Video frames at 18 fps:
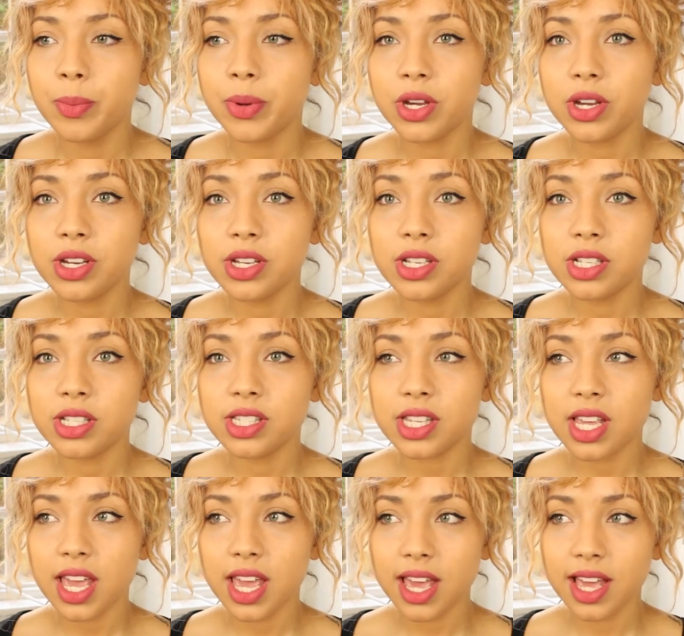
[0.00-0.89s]

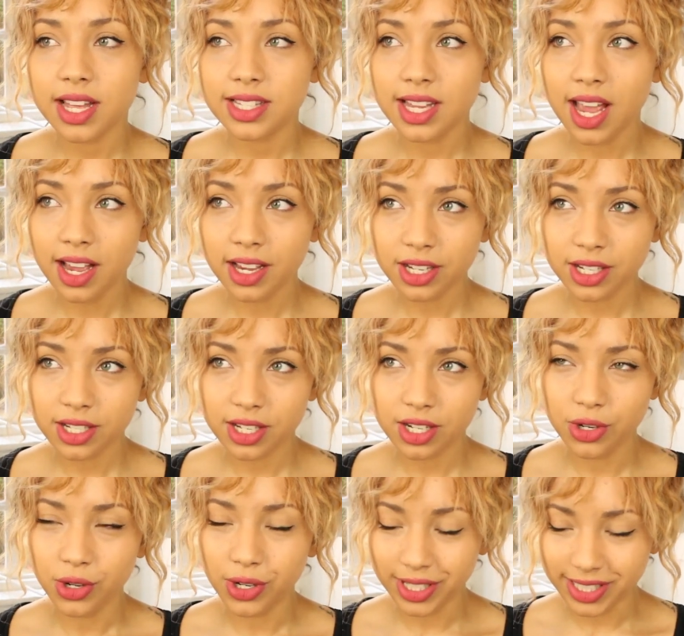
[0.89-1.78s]
because
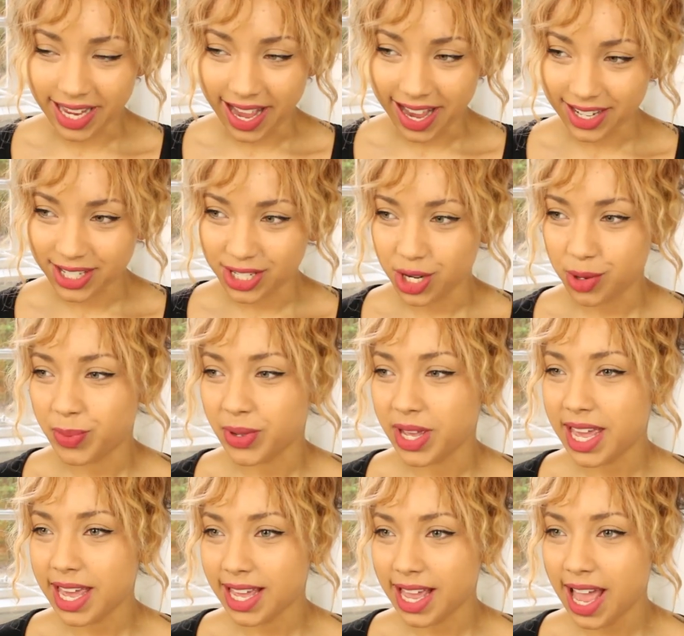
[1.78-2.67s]

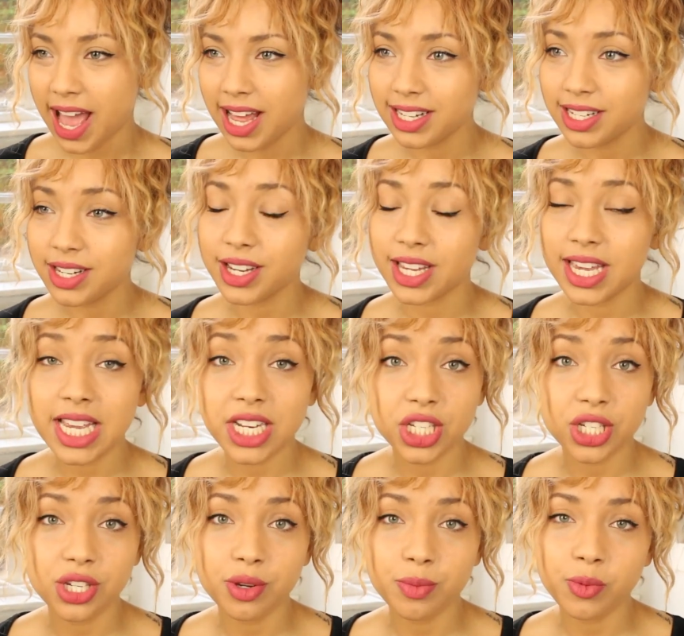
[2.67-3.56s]
it can
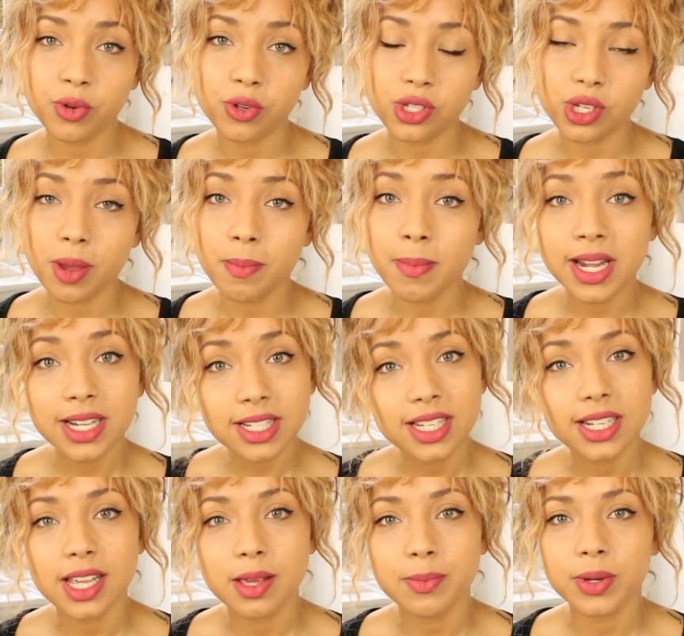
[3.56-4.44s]
get you more so
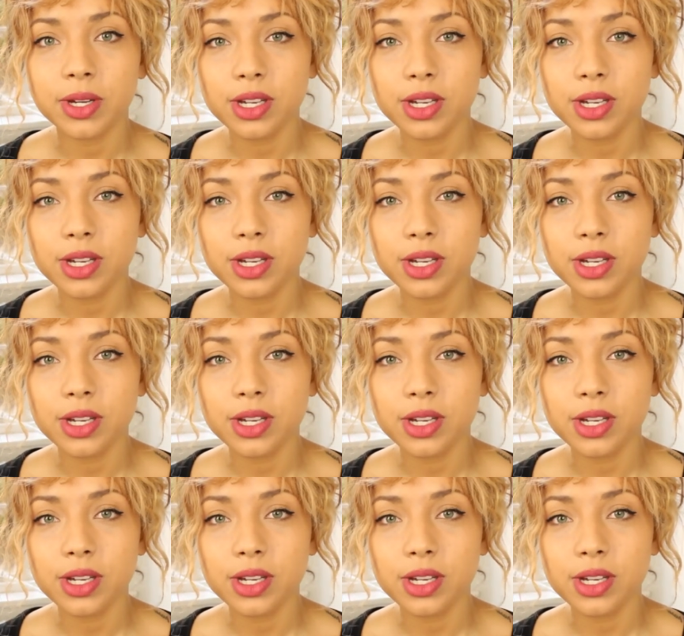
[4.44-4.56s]
mentally,